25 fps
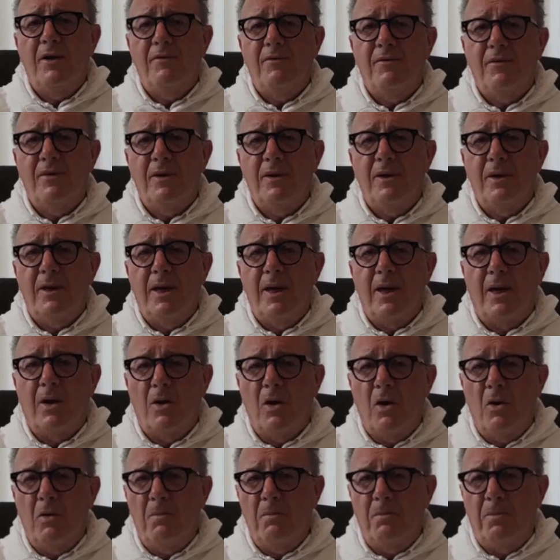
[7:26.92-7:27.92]
have a
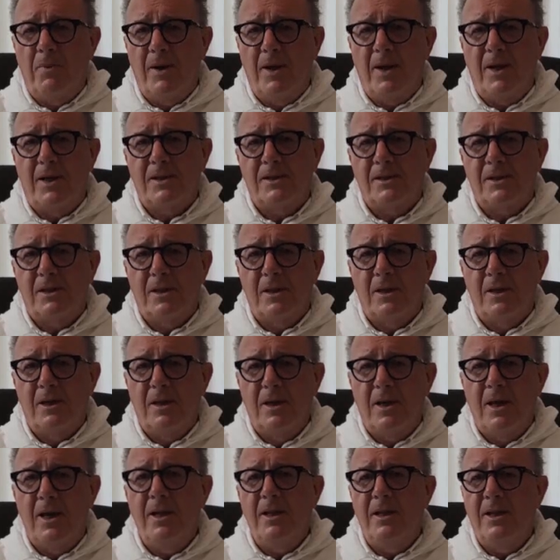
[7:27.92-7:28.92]
complex
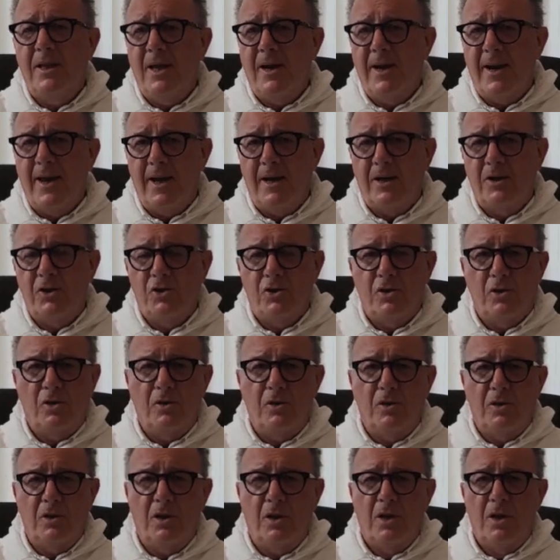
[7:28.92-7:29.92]

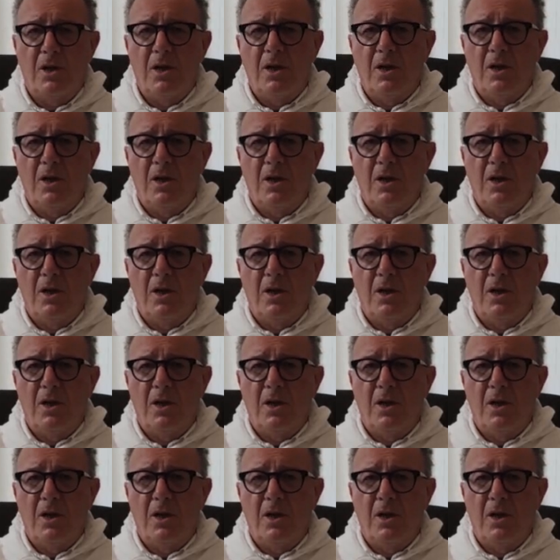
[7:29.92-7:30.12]
interaction